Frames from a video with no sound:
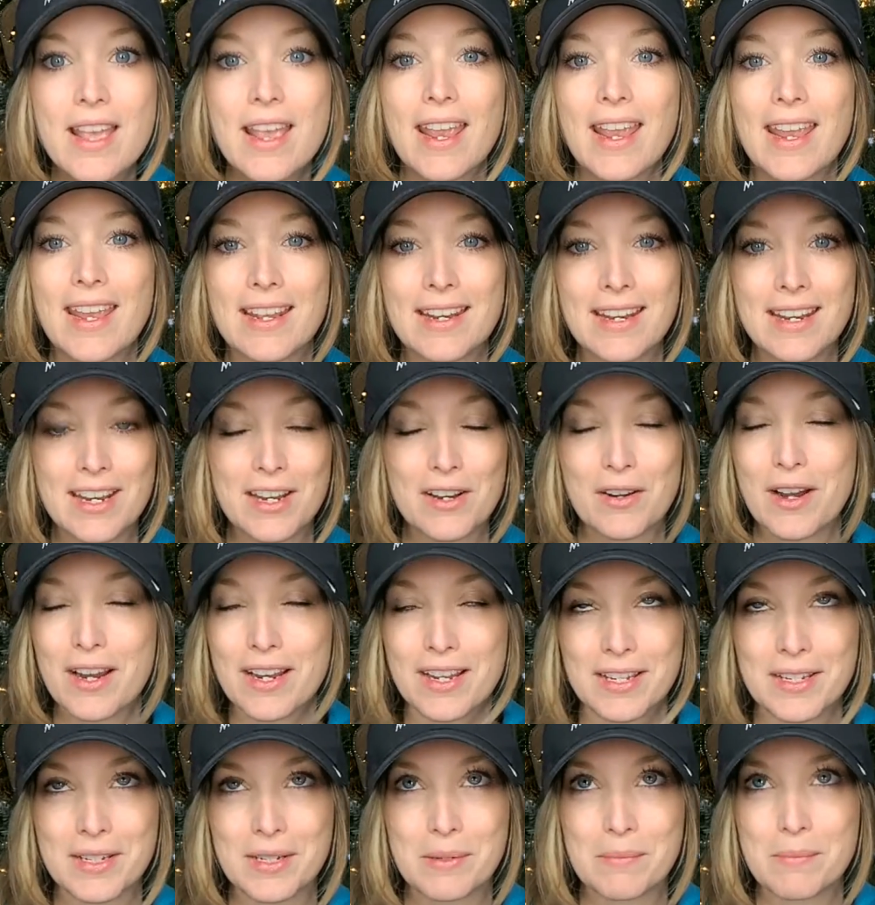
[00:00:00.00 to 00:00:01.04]
And here I
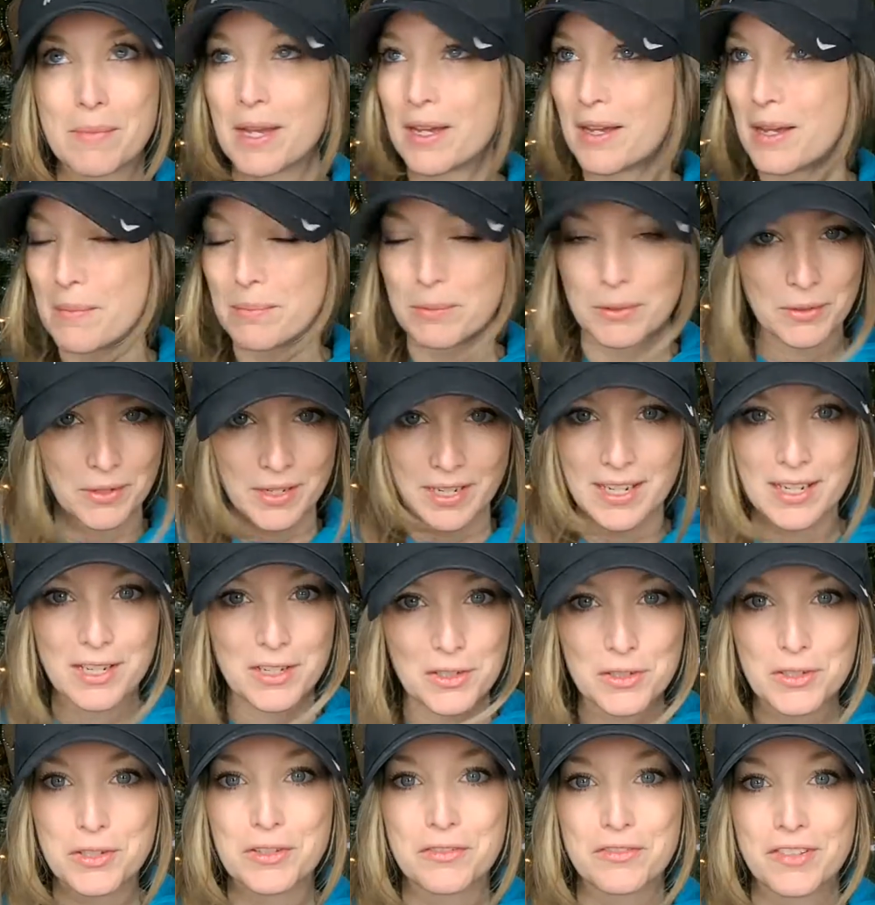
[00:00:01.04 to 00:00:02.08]
am uploading a
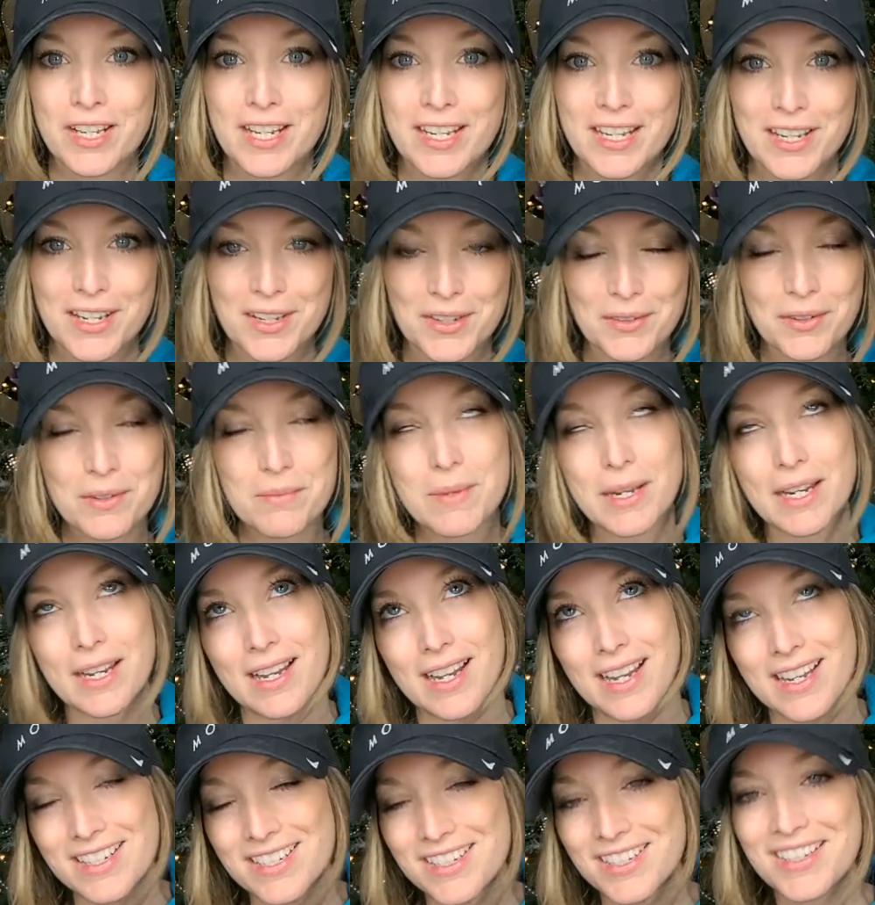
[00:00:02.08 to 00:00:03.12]
YouTube video. Oh my
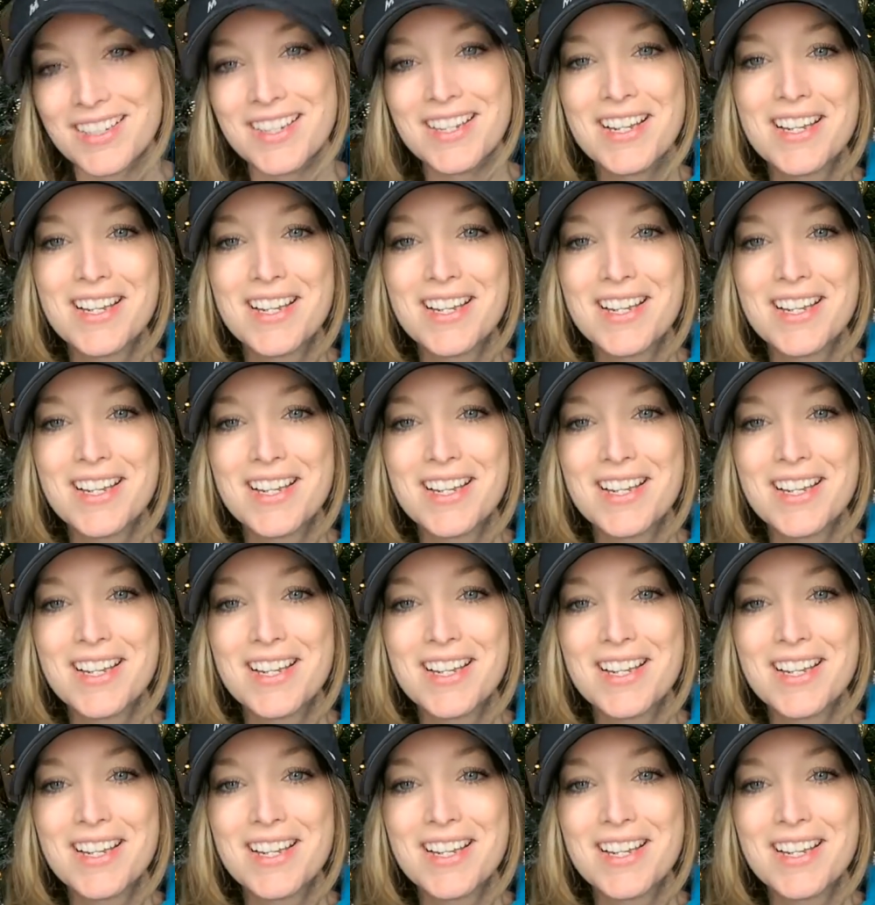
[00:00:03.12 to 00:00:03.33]
gosh.